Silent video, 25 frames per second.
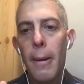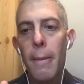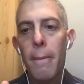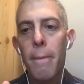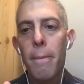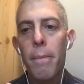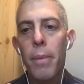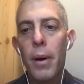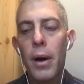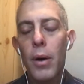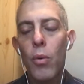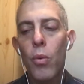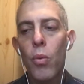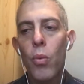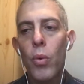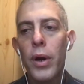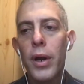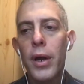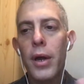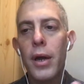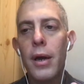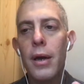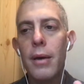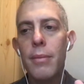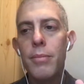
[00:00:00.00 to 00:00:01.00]
But when
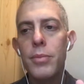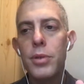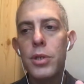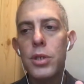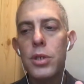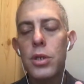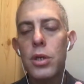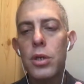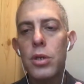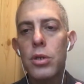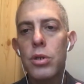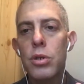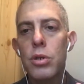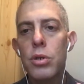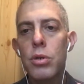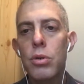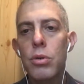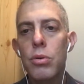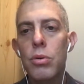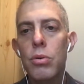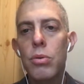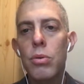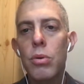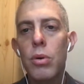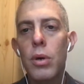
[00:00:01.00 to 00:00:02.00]
it comes
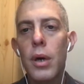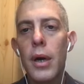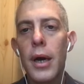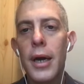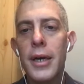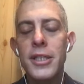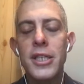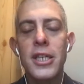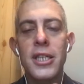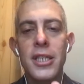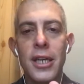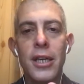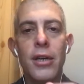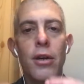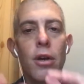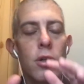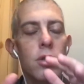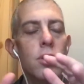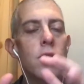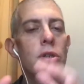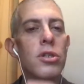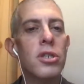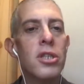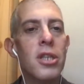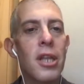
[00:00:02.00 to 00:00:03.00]
to, as I say, not
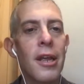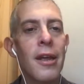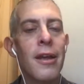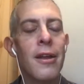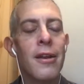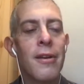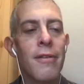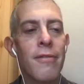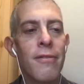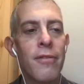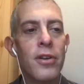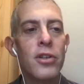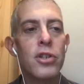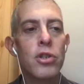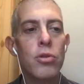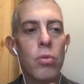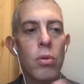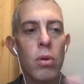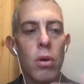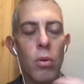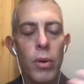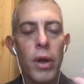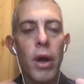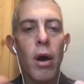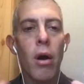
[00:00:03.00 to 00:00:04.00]
just the
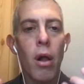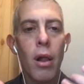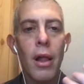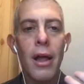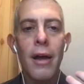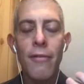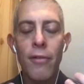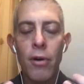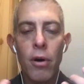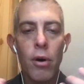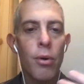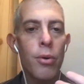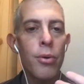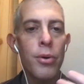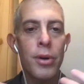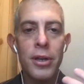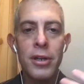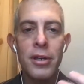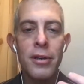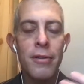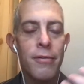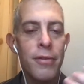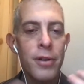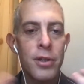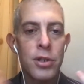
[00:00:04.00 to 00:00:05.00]
individual, we all have our own
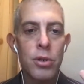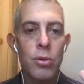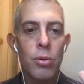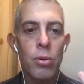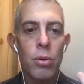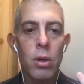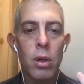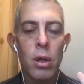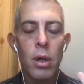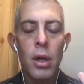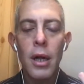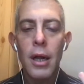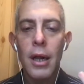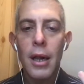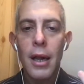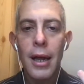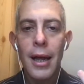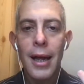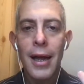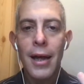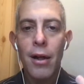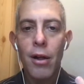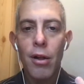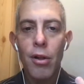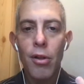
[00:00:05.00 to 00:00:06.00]
individual
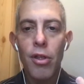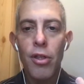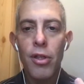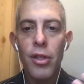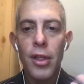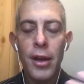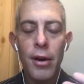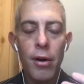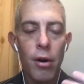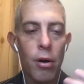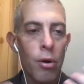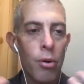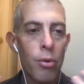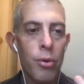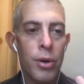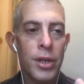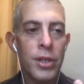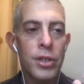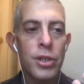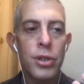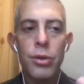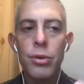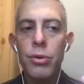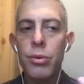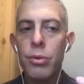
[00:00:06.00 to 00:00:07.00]
health and our own
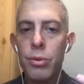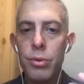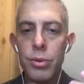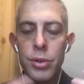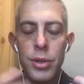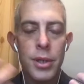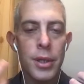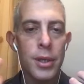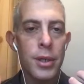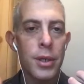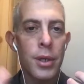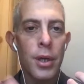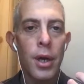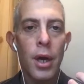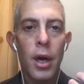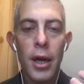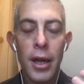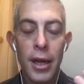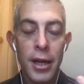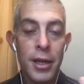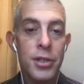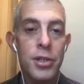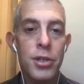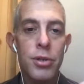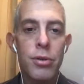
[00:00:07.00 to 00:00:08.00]
issues and
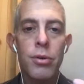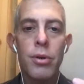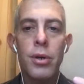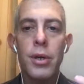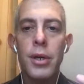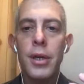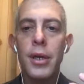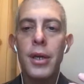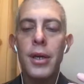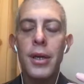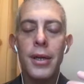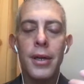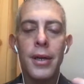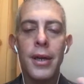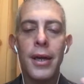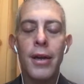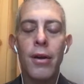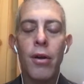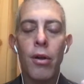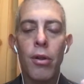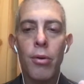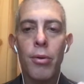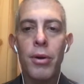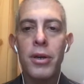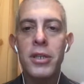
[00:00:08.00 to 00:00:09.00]
history and
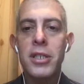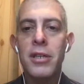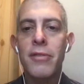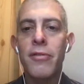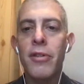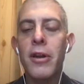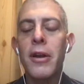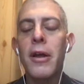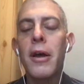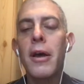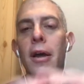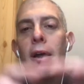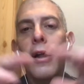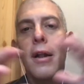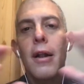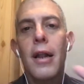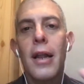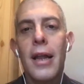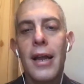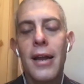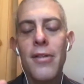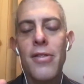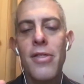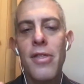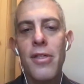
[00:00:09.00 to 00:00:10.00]
all the rest of it.
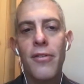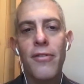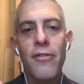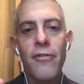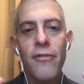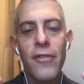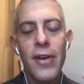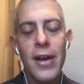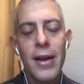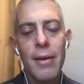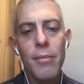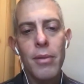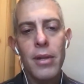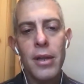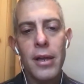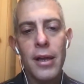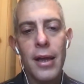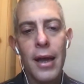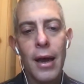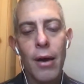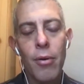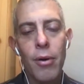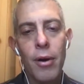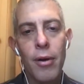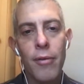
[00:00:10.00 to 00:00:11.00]
In the family,
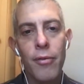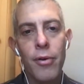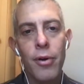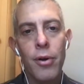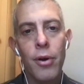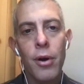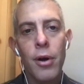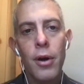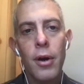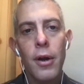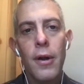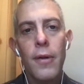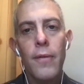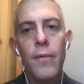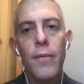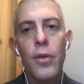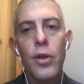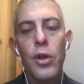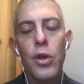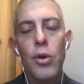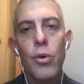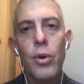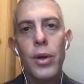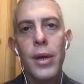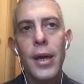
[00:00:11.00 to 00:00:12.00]
however,
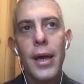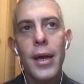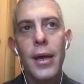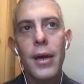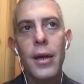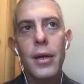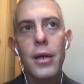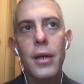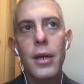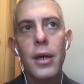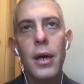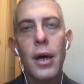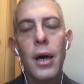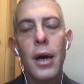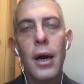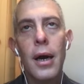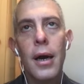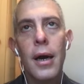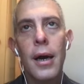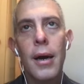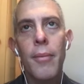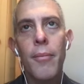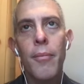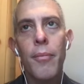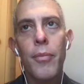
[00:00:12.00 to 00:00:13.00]
you get
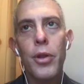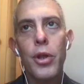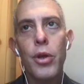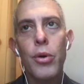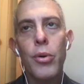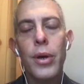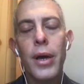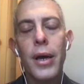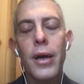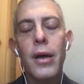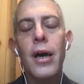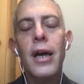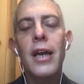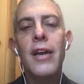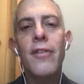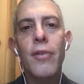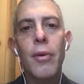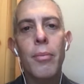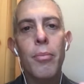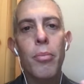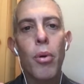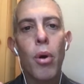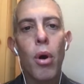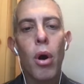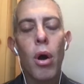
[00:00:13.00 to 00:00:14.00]
you get kind of a
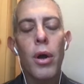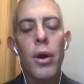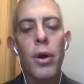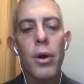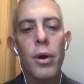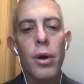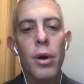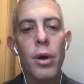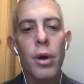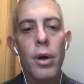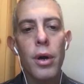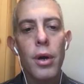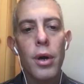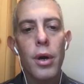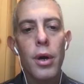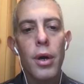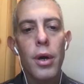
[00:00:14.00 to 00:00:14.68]
broader